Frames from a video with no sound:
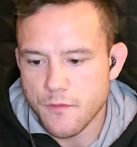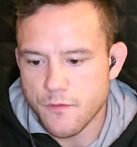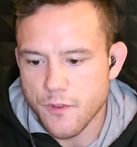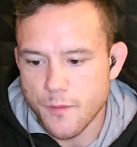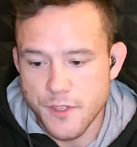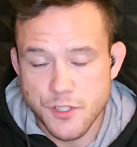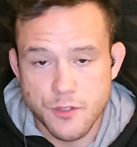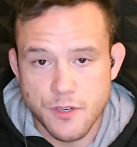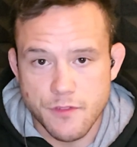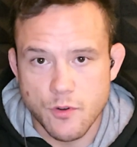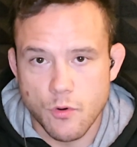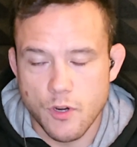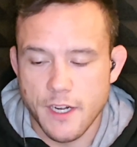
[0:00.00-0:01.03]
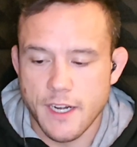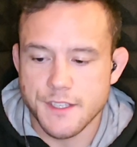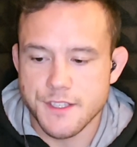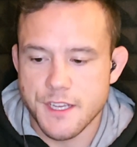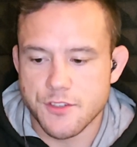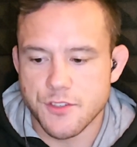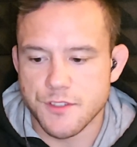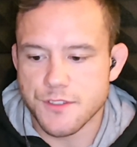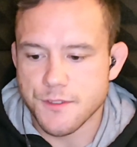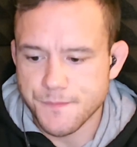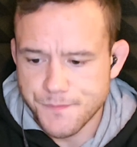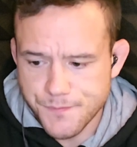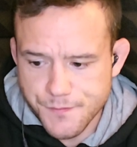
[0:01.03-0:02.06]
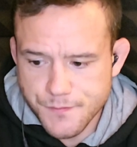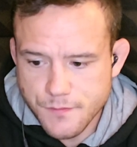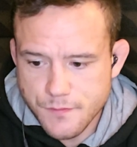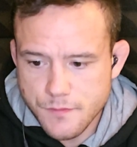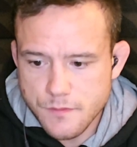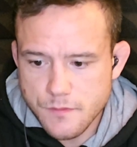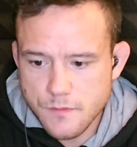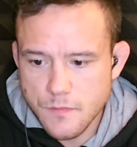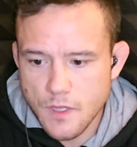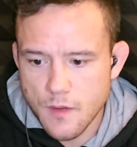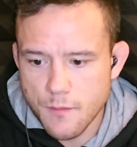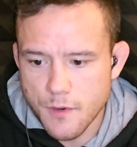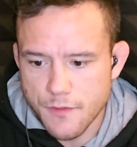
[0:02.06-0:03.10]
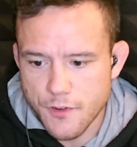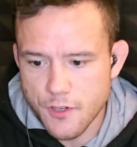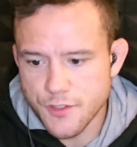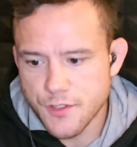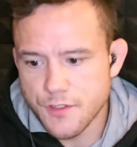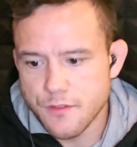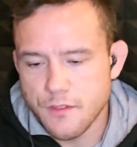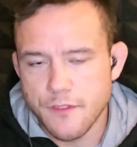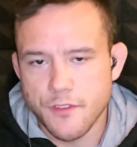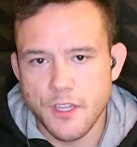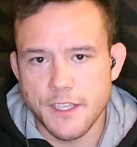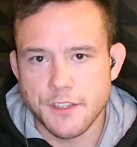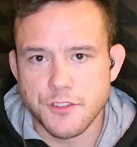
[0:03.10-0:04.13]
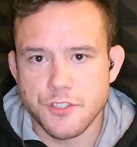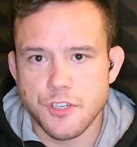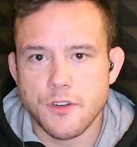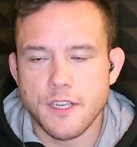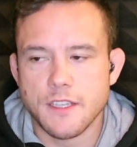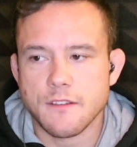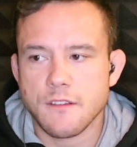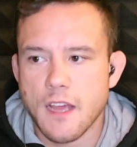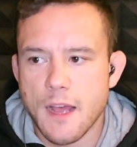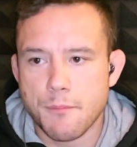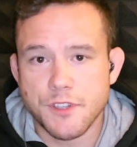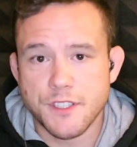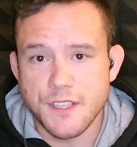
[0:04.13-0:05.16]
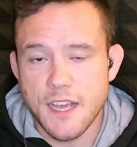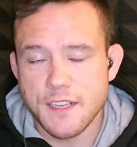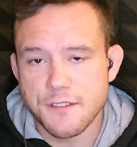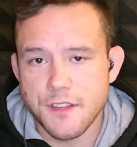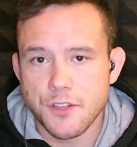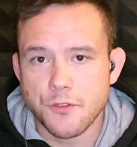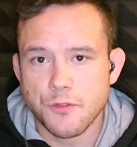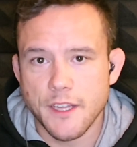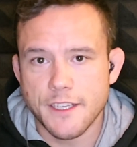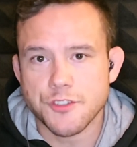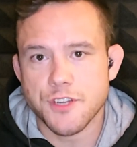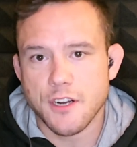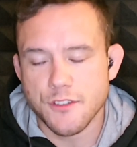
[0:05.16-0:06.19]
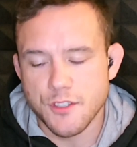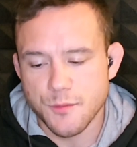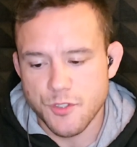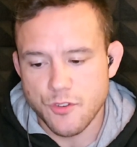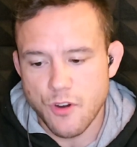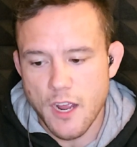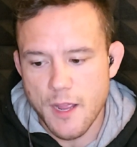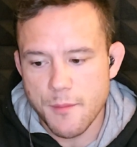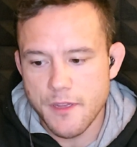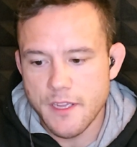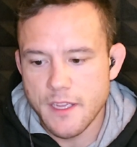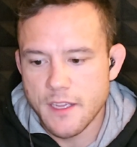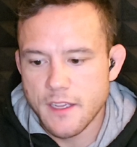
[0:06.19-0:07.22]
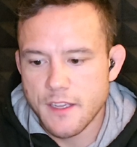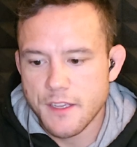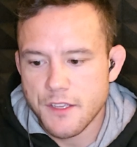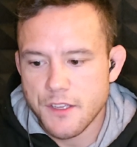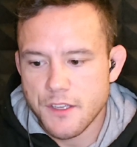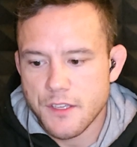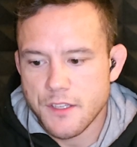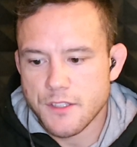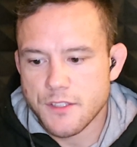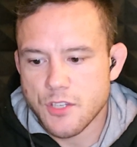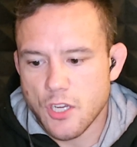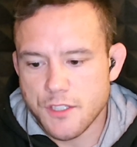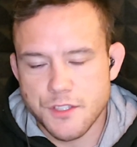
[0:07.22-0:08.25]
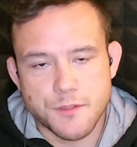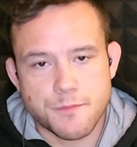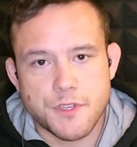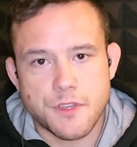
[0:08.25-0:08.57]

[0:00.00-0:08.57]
from the two different organizations. But first, if you like the show, I'd please ask that you like, share, and subscribe. Talk to